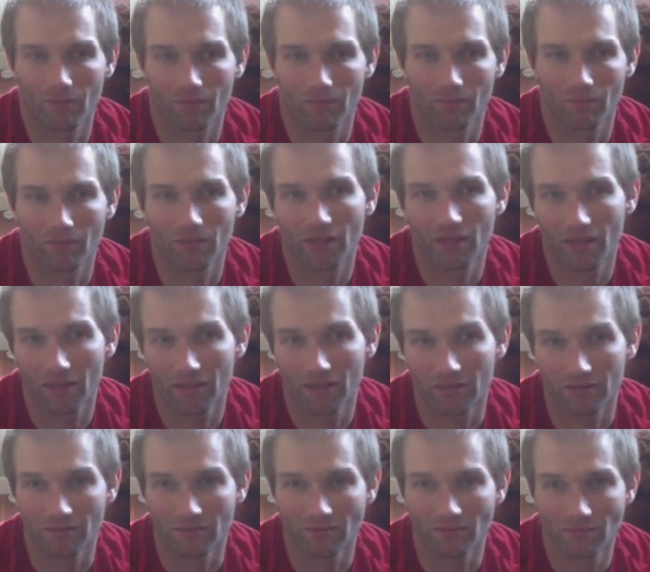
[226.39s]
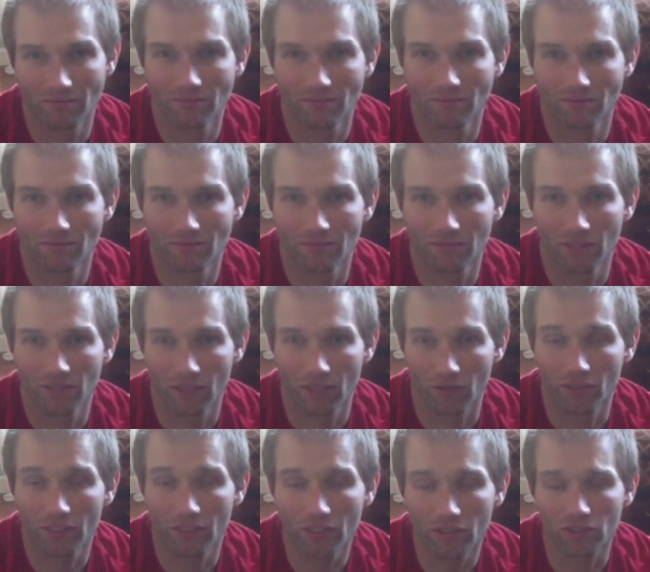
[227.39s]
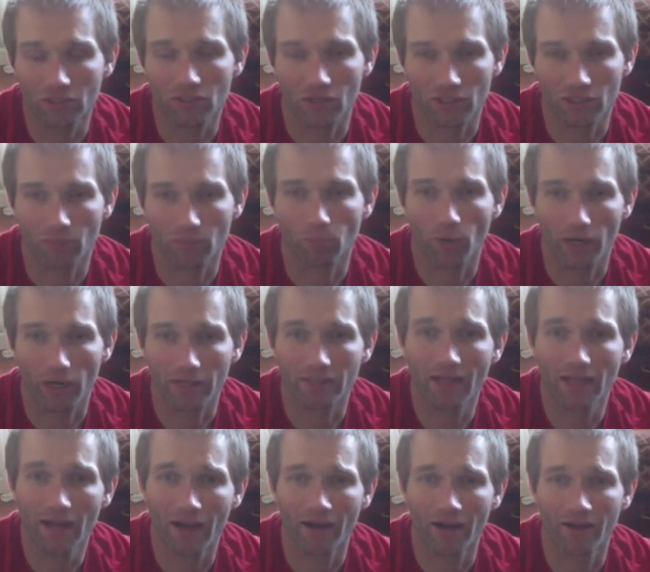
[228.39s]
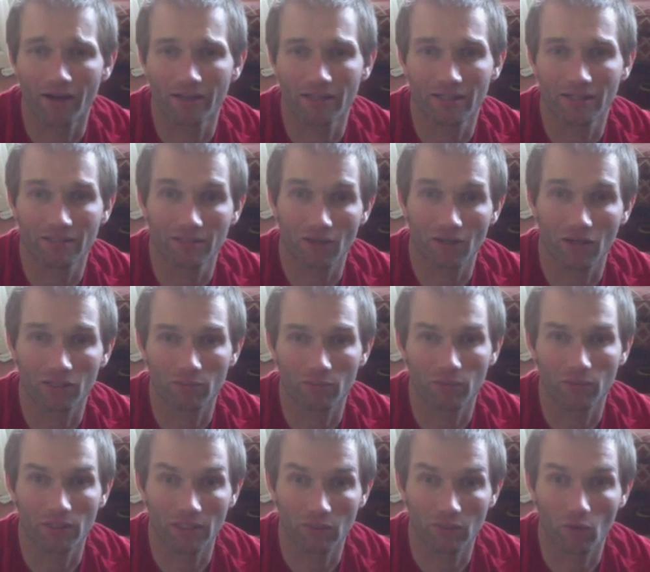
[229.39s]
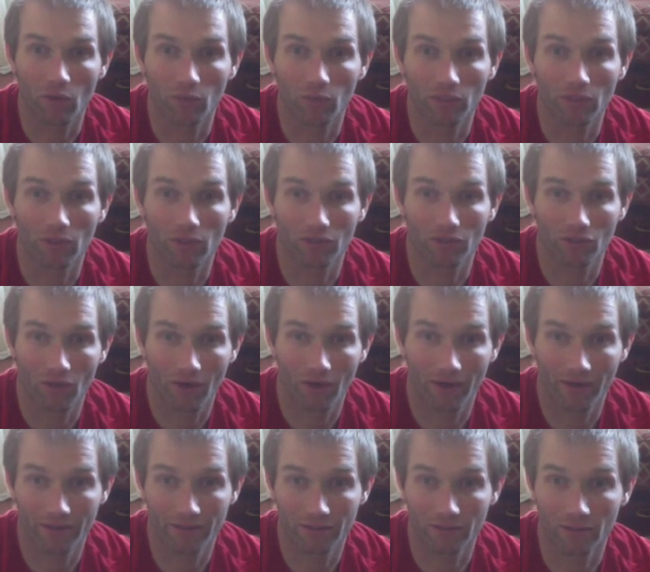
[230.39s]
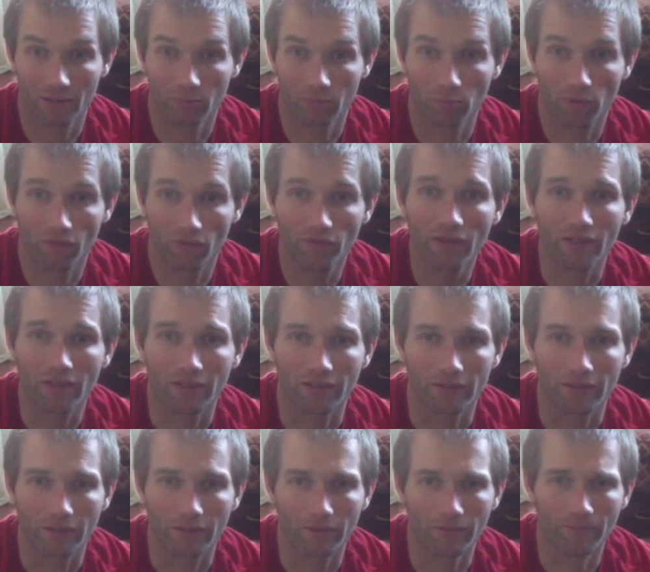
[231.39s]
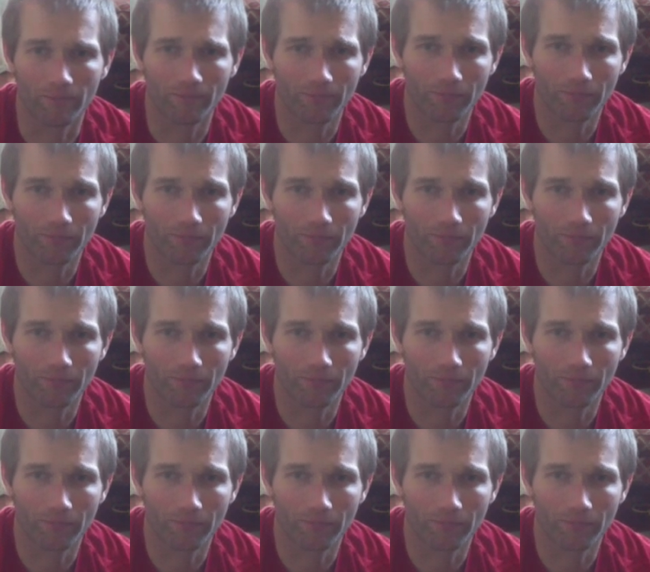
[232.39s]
then it could start to break down, and that's ultimately what we are trying to prevent here.